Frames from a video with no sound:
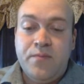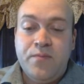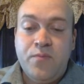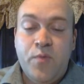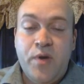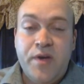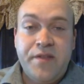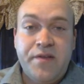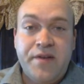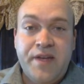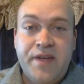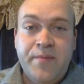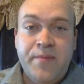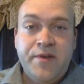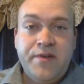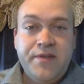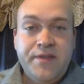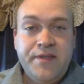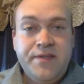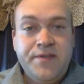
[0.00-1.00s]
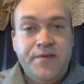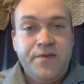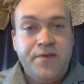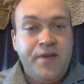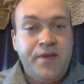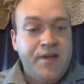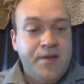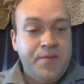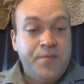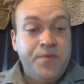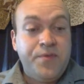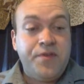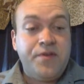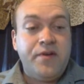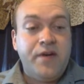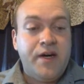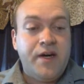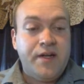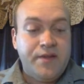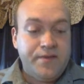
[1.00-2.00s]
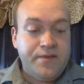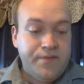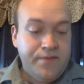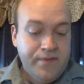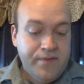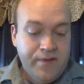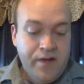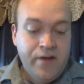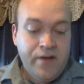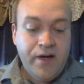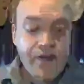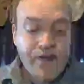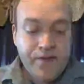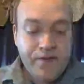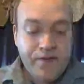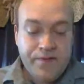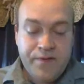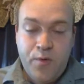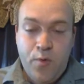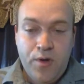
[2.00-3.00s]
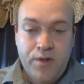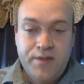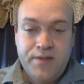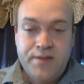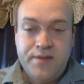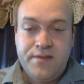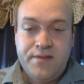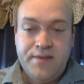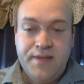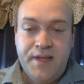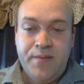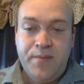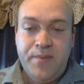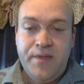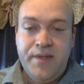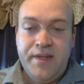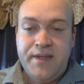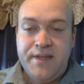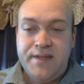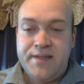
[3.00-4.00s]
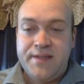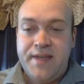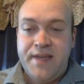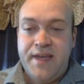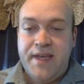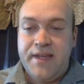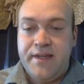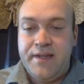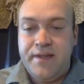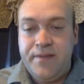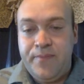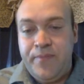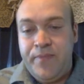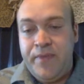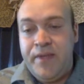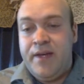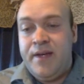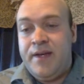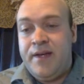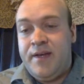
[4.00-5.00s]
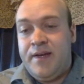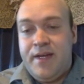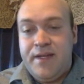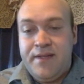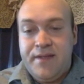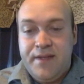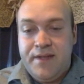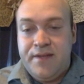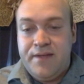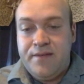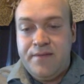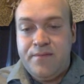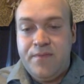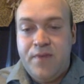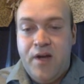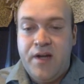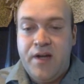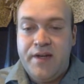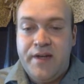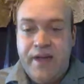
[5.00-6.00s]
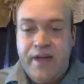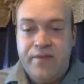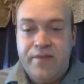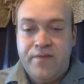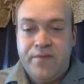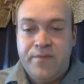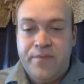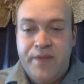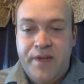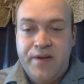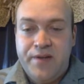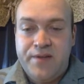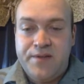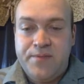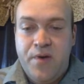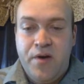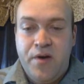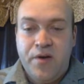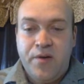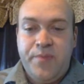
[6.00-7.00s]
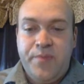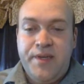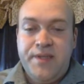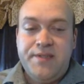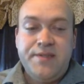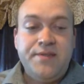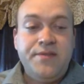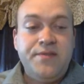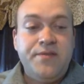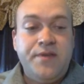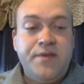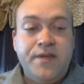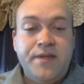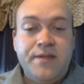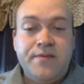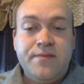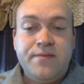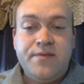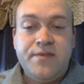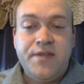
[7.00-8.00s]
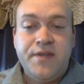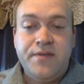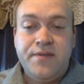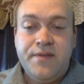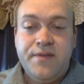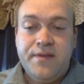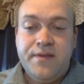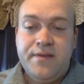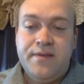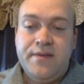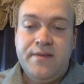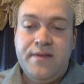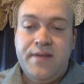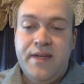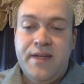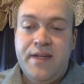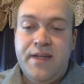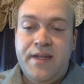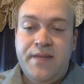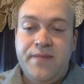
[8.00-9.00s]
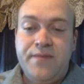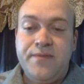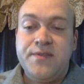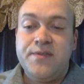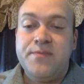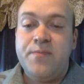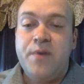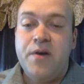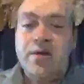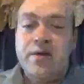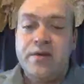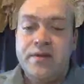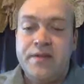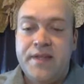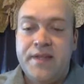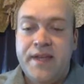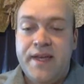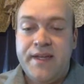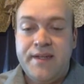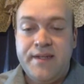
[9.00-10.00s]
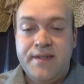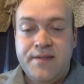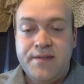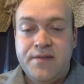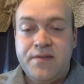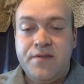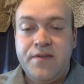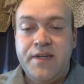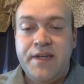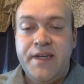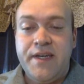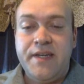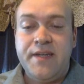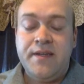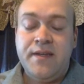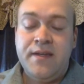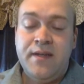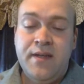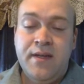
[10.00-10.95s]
weather chemically, so you end up with a lot of quartz sediment as sand. And then on down from there, smaller pieces, you get silt, and even smaller than that is clay.